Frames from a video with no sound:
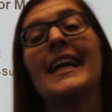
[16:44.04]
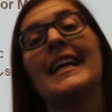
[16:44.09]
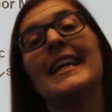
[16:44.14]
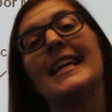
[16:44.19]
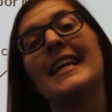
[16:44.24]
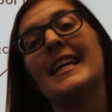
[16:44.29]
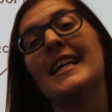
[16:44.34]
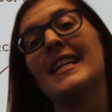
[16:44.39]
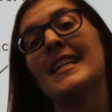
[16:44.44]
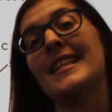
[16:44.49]

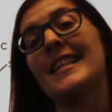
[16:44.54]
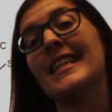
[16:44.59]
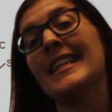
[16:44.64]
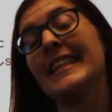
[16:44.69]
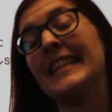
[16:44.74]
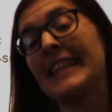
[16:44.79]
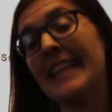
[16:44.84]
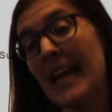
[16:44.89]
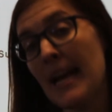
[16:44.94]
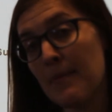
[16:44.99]
In the
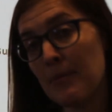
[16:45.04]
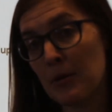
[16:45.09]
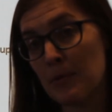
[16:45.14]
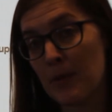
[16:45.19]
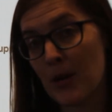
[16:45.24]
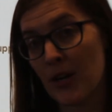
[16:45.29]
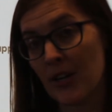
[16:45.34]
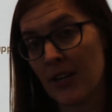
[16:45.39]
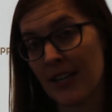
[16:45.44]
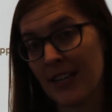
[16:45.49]
labor
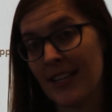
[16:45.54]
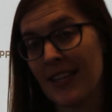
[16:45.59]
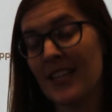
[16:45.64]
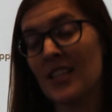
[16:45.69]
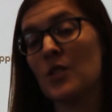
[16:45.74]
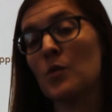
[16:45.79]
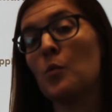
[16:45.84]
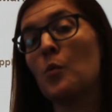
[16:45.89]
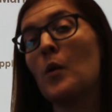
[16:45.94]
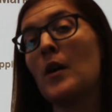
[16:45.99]
market,
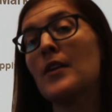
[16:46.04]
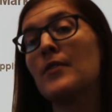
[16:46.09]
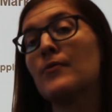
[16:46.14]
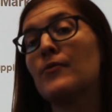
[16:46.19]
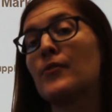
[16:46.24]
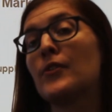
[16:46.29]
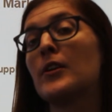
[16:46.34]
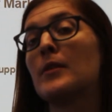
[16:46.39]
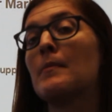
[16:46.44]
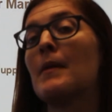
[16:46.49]
it's one
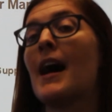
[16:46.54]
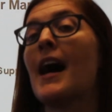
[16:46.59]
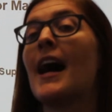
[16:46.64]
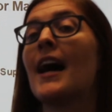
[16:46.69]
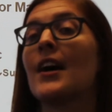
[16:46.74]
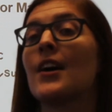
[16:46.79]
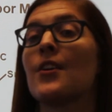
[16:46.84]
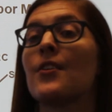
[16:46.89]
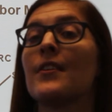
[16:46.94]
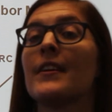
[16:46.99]
firm
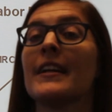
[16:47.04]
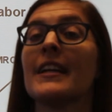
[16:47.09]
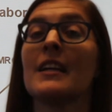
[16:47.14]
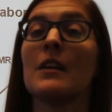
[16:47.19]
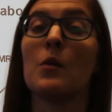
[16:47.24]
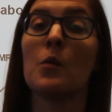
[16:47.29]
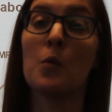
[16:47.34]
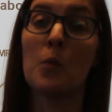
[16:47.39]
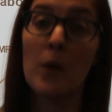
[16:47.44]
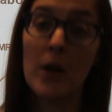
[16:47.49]

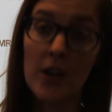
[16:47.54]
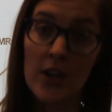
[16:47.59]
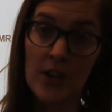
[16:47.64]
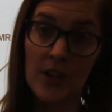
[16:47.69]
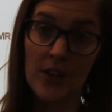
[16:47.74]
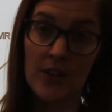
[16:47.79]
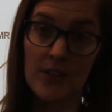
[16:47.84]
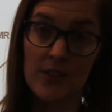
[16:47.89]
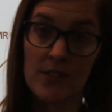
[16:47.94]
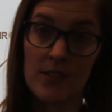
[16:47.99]
hiring
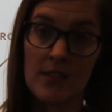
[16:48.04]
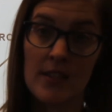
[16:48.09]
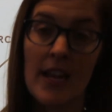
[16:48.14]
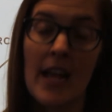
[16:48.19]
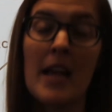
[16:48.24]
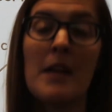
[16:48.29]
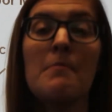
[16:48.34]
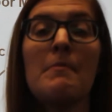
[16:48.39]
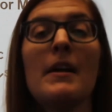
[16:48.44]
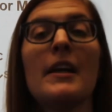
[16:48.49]
workers
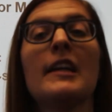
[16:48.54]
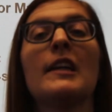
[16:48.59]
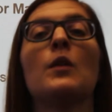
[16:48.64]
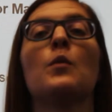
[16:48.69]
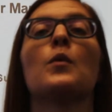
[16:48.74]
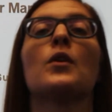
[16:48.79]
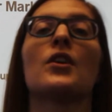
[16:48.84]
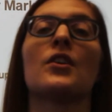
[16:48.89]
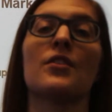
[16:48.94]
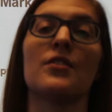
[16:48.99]
and many
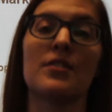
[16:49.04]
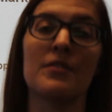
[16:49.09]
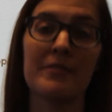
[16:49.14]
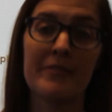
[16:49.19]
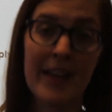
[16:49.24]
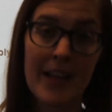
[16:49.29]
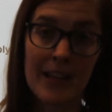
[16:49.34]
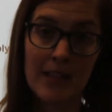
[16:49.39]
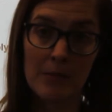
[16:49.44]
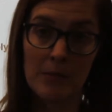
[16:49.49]
workers
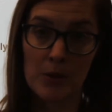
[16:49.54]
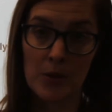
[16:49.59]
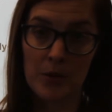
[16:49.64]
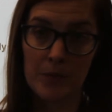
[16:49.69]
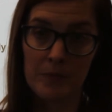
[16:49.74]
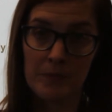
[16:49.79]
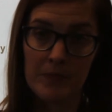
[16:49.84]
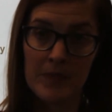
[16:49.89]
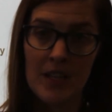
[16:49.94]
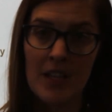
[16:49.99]
available.
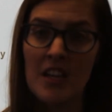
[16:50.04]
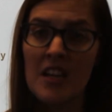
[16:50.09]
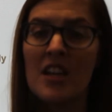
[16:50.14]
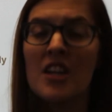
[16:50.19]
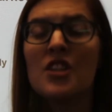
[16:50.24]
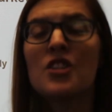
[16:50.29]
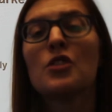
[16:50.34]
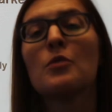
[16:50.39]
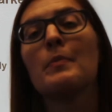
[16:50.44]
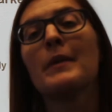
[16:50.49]

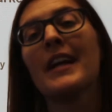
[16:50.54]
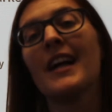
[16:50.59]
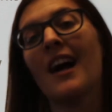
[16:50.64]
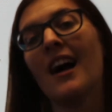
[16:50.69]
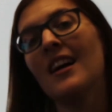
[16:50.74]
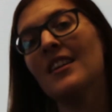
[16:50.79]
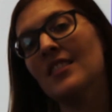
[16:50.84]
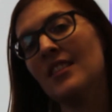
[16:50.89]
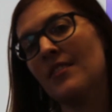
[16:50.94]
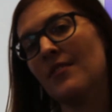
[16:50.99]
So
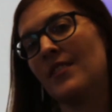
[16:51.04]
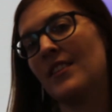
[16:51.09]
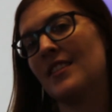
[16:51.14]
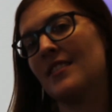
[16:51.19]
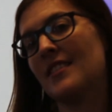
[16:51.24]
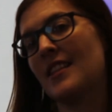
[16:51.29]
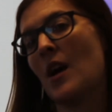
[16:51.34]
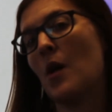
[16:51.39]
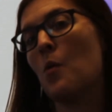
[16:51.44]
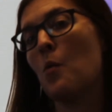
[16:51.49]
because of
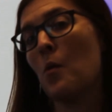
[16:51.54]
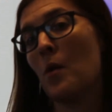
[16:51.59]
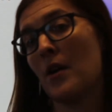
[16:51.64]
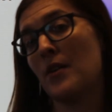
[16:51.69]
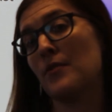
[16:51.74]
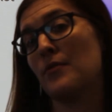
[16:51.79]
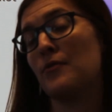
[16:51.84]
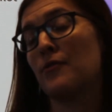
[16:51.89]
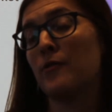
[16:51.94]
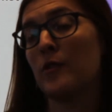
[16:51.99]
this, that
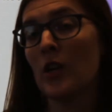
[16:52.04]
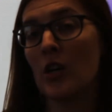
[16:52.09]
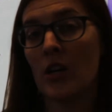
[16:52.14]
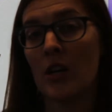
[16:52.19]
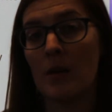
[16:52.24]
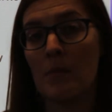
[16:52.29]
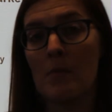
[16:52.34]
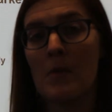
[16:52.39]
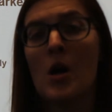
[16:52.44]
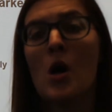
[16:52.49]
one
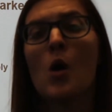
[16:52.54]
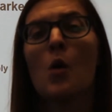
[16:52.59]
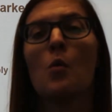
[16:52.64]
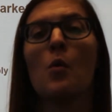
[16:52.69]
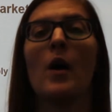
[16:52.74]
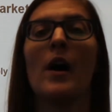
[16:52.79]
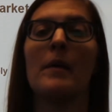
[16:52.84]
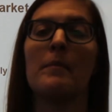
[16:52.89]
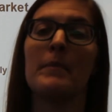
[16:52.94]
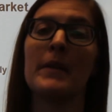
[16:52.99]
firm
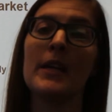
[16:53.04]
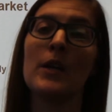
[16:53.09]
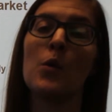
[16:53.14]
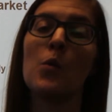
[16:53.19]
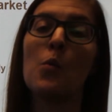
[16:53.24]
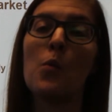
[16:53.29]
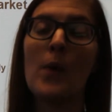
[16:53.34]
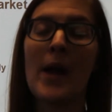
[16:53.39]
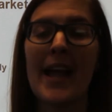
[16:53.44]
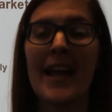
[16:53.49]
will be a
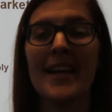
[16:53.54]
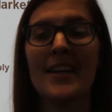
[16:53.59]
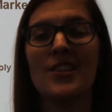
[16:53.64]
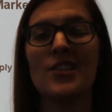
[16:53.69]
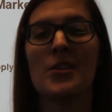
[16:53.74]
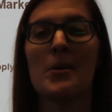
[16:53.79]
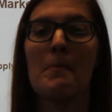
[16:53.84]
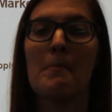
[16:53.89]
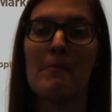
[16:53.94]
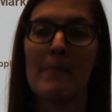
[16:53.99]

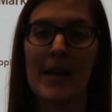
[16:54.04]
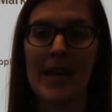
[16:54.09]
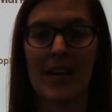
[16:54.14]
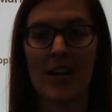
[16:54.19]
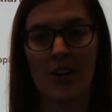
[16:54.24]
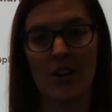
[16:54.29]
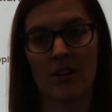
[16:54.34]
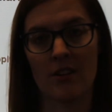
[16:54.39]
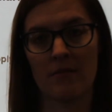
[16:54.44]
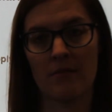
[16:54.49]
wage
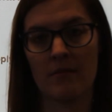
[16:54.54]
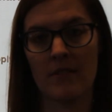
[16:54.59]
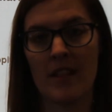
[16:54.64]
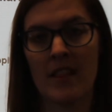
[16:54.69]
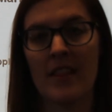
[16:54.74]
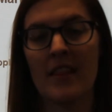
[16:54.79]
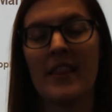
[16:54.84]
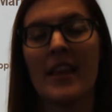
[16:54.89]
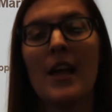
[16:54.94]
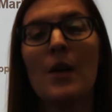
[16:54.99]
maker.
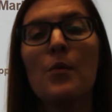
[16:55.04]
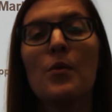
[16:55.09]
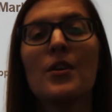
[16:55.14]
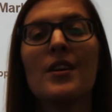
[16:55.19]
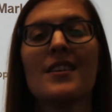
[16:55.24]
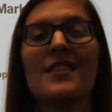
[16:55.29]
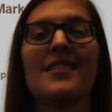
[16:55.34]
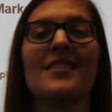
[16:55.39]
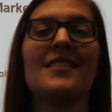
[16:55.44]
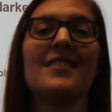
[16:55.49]
They will
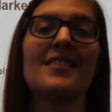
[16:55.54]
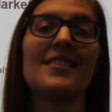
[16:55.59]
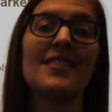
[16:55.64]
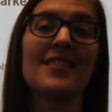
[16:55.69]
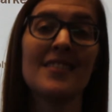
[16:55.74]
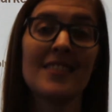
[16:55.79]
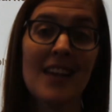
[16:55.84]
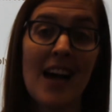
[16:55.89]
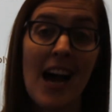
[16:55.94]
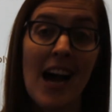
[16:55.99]
get to
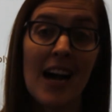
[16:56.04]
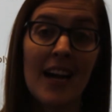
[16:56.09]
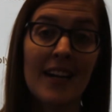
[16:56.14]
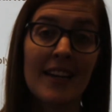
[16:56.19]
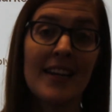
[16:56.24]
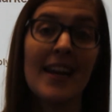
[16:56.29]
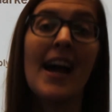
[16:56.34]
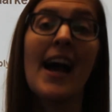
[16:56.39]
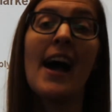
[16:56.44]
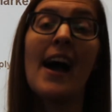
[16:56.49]

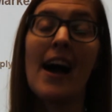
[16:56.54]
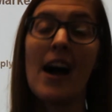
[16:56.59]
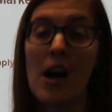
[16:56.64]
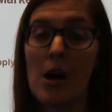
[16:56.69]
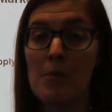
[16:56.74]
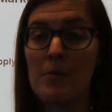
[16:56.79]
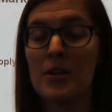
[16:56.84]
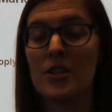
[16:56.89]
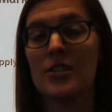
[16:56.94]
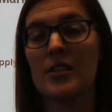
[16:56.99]
decide
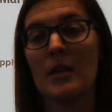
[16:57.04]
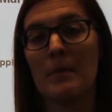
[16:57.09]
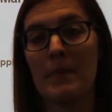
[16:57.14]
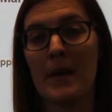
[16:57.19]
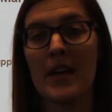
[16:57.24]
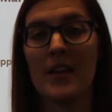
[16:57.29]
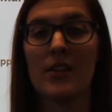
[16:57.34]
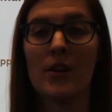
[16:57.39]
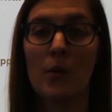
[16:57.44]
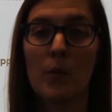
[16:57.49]
how much they
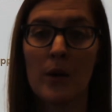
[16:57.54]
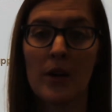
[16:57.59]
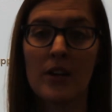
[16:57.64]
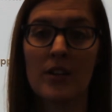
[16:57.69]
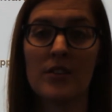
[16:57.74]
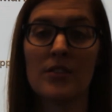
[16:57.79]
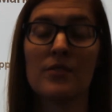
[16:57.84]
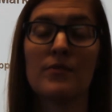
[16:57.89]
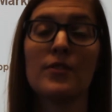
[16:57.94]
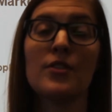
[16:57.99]
pay their
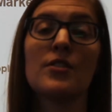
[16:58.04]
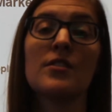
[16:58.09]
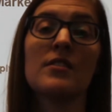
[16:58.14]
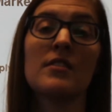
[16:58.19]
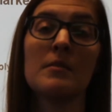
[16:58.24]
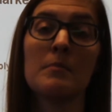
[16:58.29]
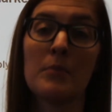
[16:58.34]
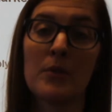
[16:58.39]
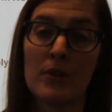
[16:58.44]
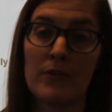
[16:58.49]
workers
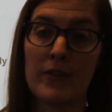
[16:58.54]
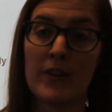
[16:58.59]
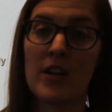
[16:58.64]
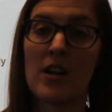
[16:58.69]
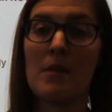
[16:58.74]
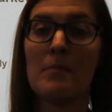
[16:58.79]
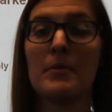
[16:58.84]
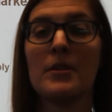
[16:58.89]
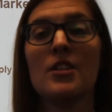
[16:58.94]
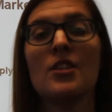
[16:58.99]
versus in perfect
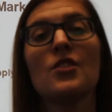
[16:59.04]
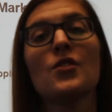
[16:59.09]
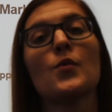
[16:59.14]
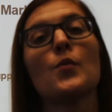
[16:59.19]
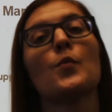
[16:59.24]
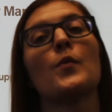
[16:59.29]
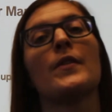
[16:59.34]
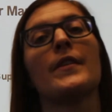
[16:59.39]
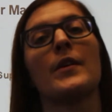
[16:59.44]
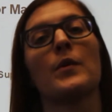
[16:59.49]

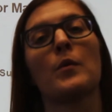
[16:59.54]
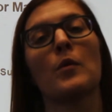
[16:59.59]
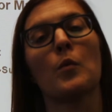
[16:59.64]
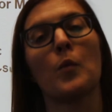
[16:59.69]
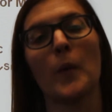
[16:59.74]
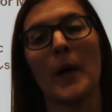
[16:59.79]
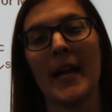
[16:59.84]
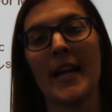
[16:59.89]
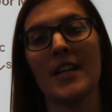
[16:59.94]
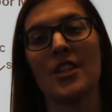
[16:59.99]
competition when they were
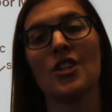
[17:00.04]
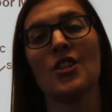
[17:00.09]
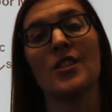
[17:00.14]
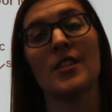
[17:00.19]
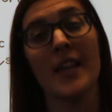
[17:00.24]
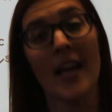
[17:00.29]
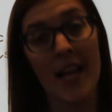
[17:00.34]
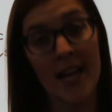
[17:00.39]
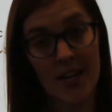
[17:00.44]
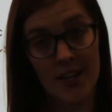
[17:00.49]
wage
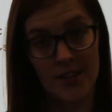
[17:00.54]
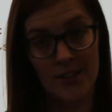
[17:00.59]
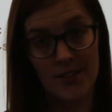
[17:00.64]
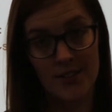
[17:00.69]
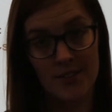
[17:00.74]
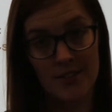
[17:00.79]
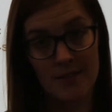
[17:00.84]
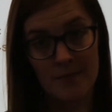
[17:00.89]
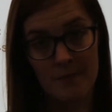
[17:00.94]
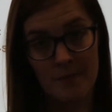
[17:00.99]

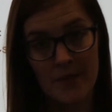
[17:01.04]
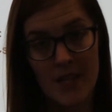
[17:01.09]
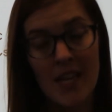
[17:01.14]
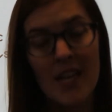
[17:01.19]
takers.